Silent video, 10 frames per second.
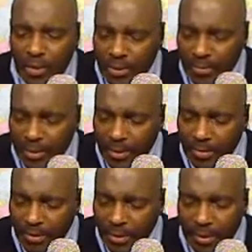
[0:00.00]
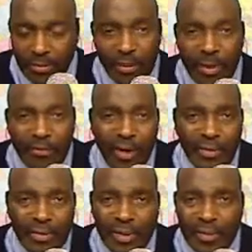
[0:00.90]
Sometimes I think that's why my
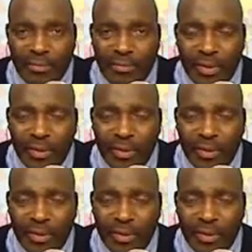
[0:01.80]
father did it.